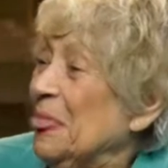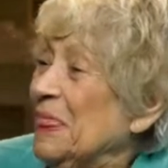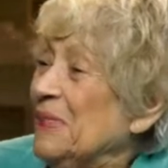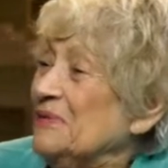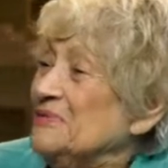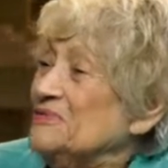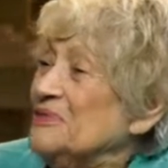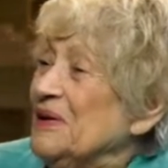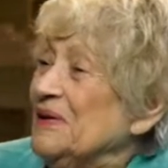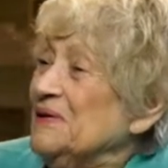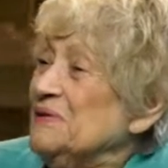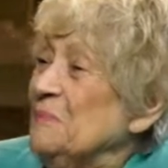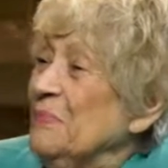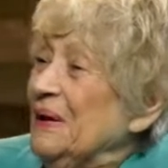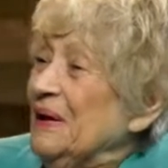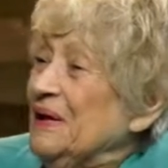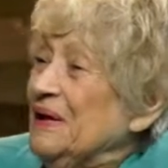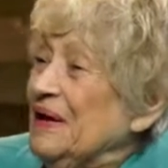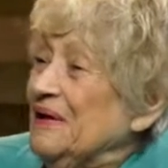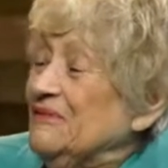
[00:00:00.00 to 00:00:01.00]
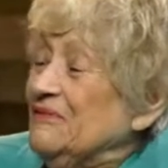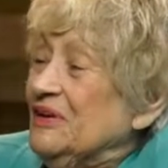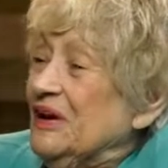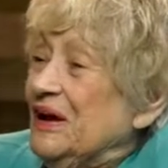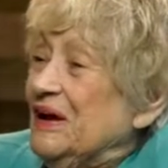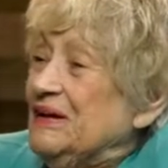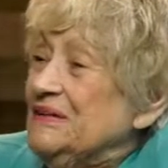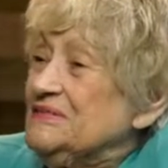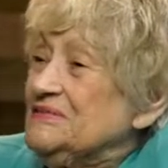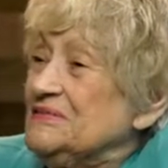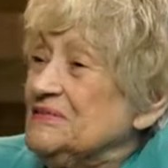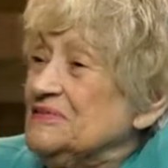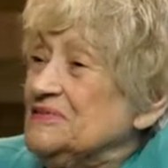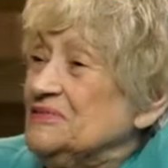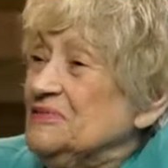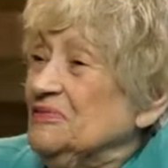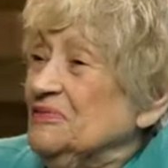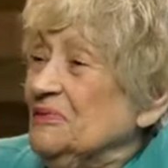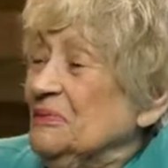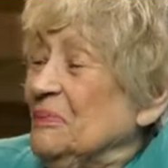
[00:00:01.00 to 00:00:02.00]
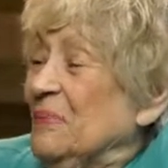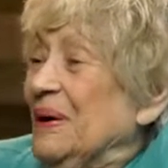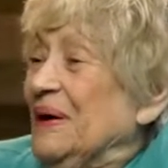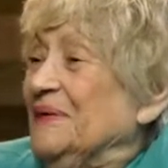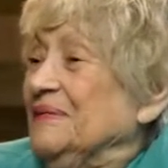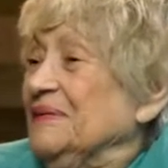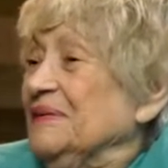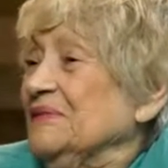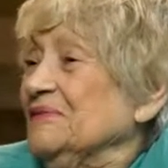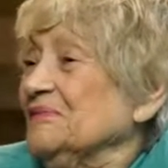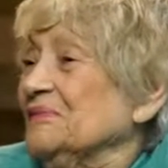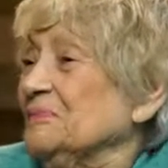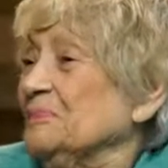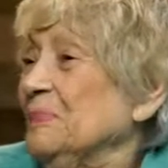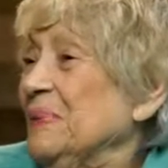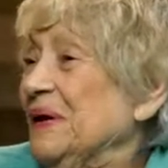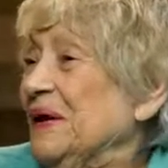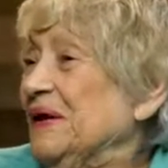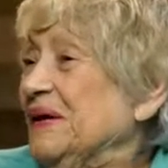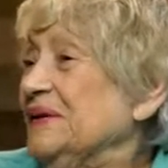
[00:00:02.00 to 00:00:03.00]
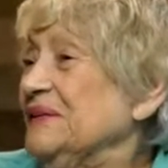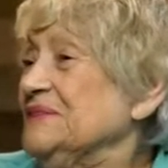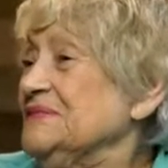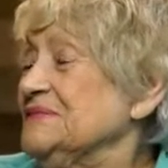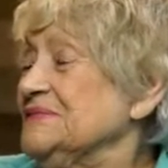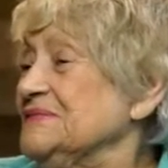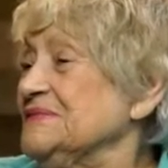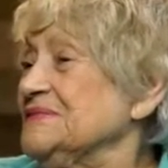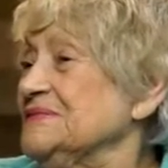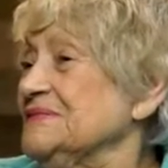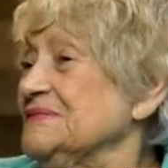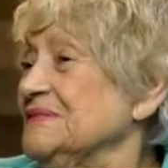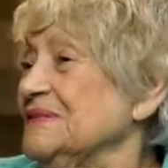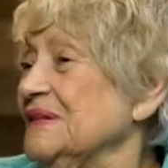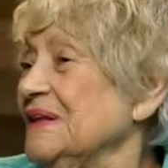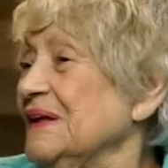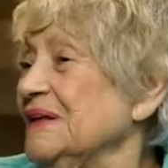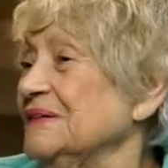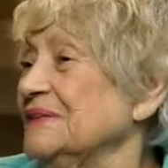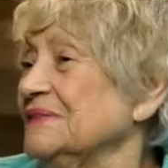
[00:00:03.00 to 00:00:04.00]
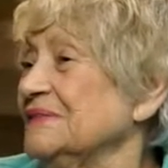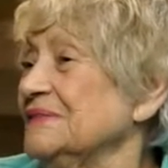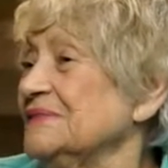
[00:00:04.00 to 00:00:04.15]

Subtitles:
Does anybody ever asks you about your past like this?